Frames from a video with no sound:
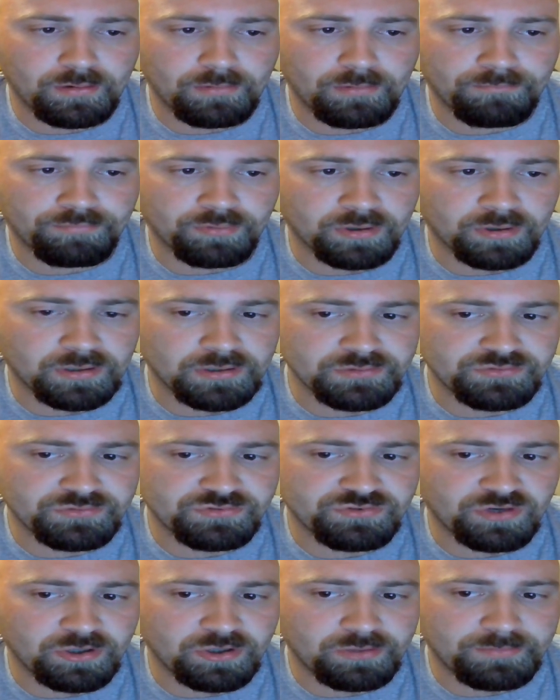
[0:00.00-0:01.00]
Braun
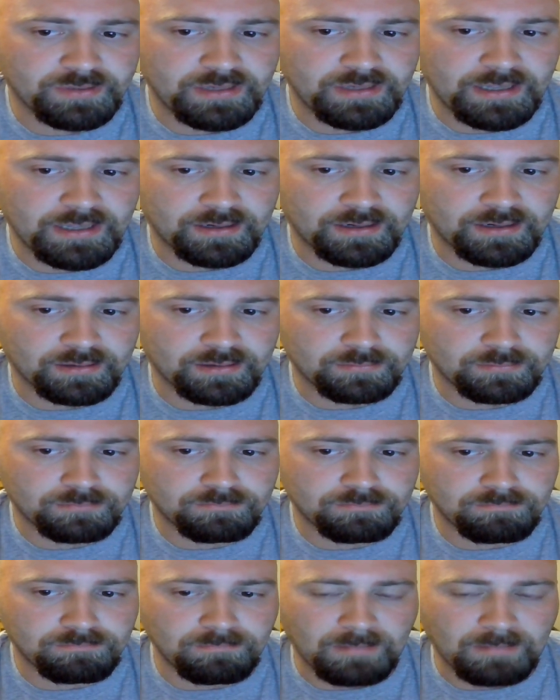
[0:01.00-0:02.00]
Strowman had a
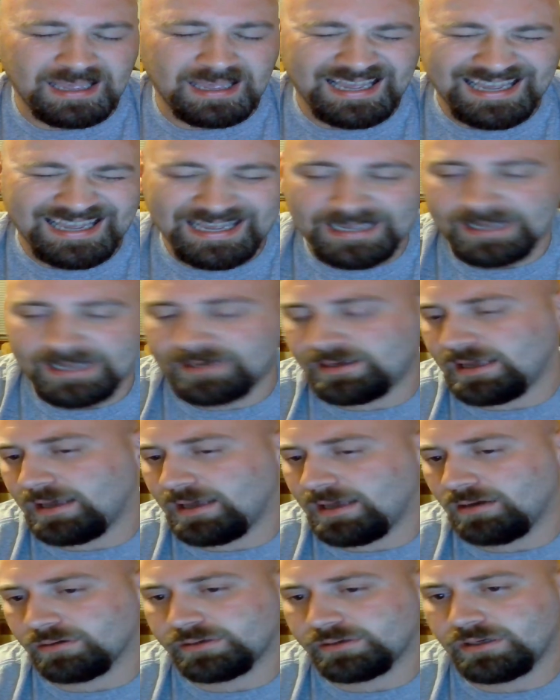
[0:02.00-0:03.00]
high
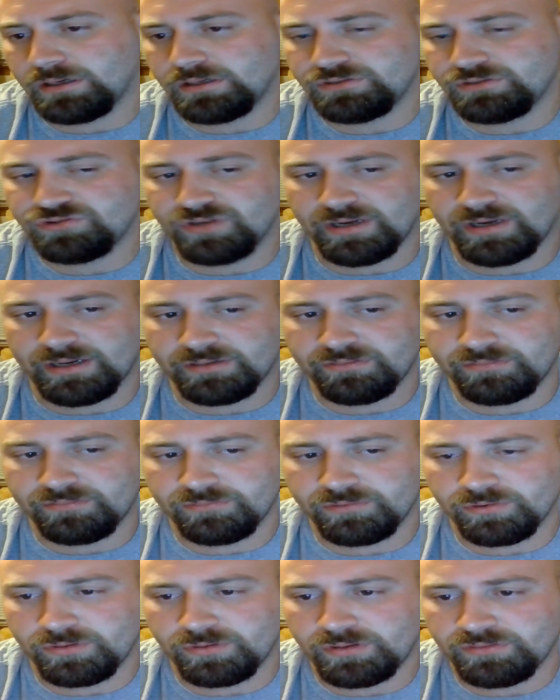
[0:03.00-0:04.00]
dollar contract
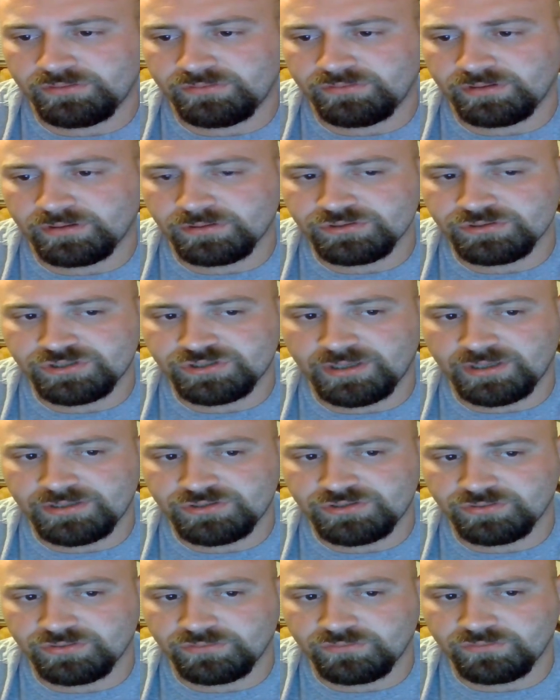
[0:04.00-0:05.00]
during his
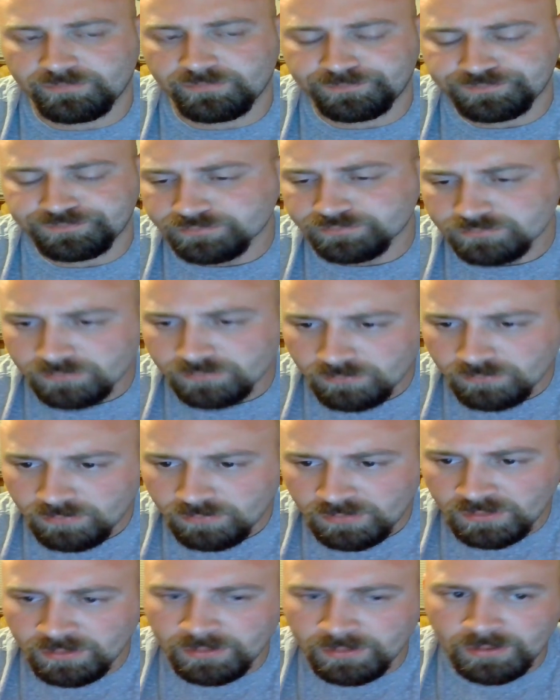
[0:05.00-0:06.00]
negotiations
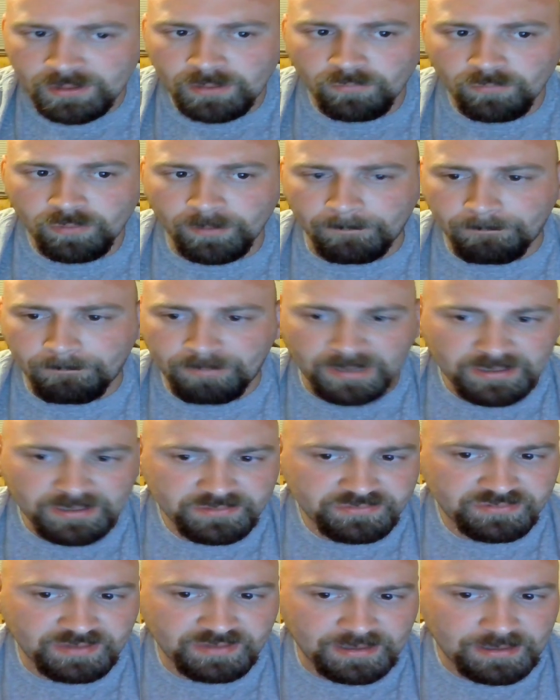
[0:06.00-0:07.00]
for a
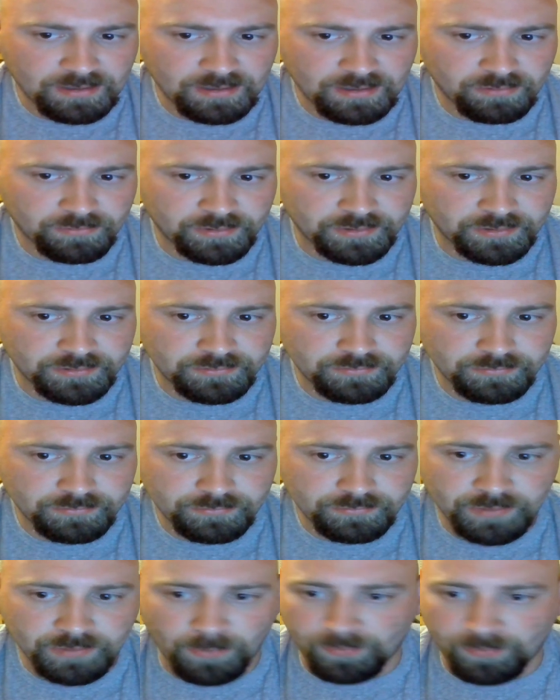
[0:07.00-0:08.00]
base salary,
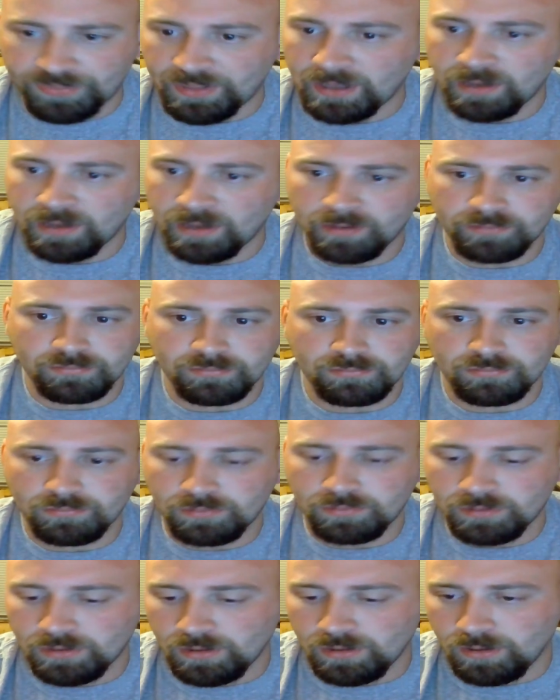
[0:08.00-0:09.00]
without
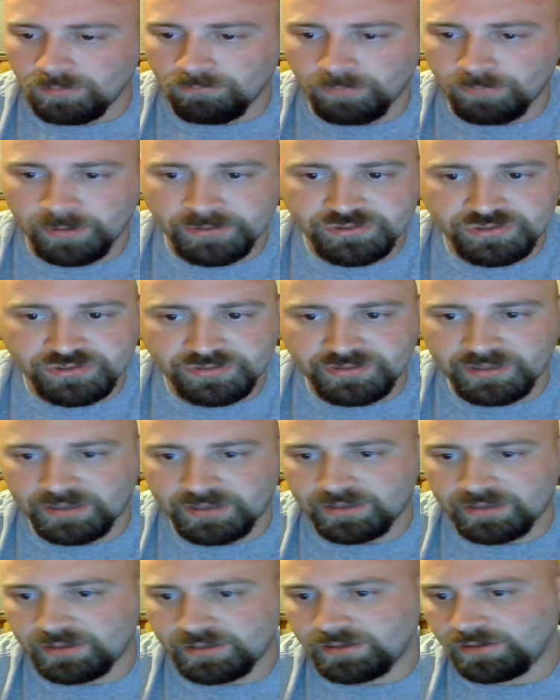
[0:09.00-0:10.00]

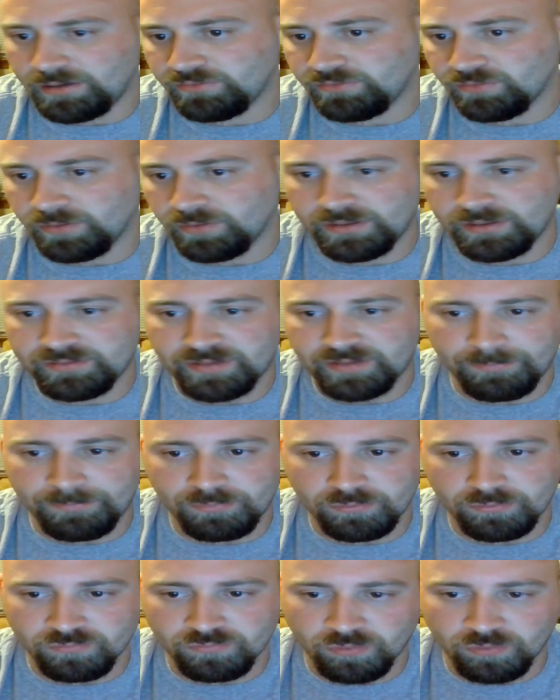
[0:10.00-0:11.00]
merchandise or any type
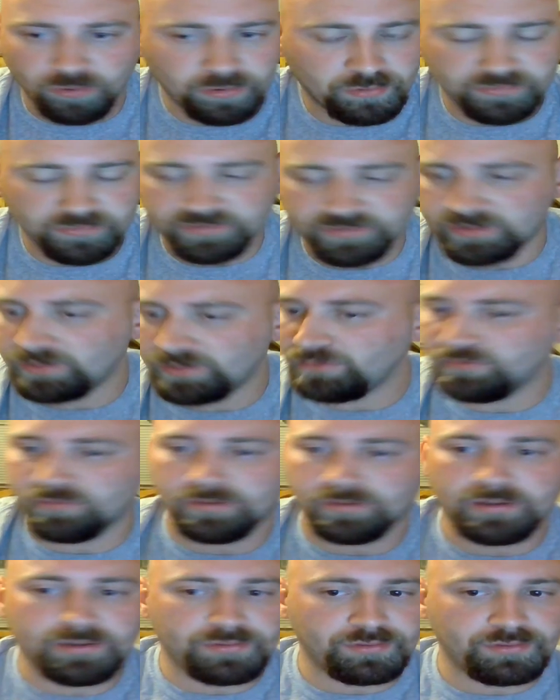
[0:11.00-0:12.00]
of royalties
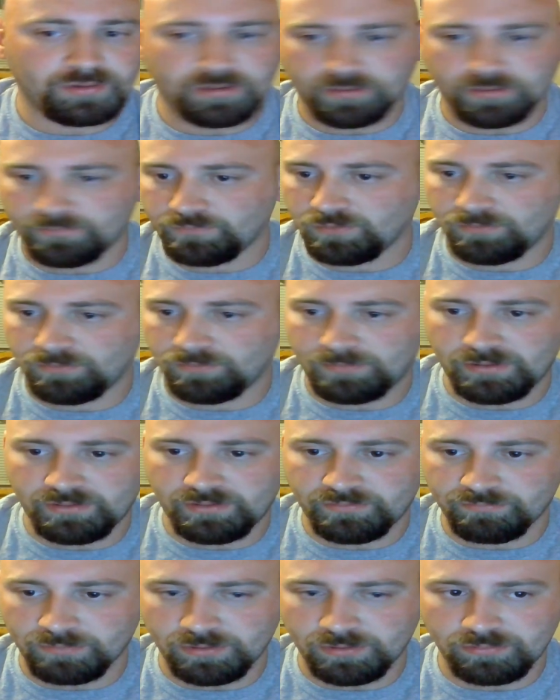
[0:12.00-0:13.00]
or anything from
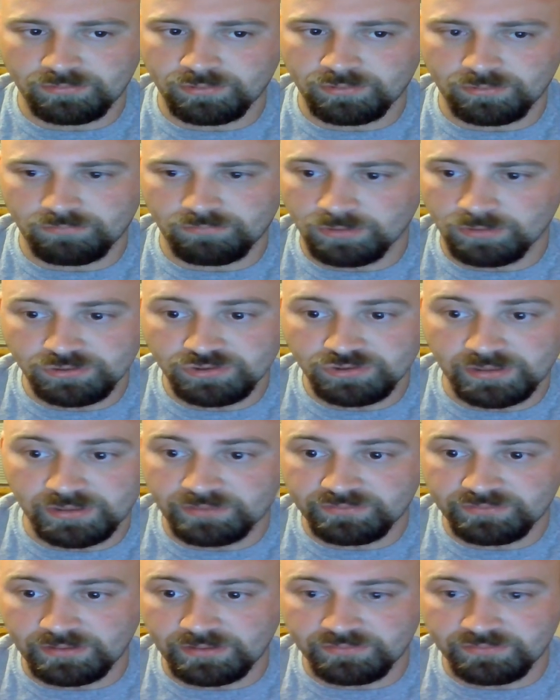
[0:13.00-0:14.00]
his
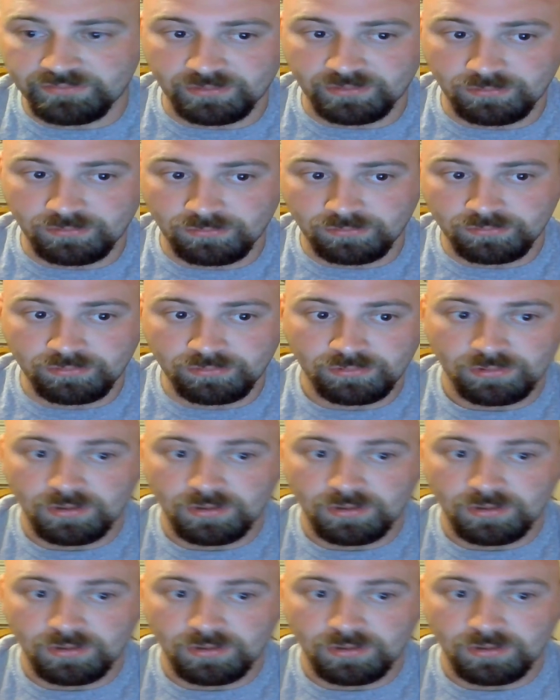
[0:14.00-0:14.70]
merchandise that he sold.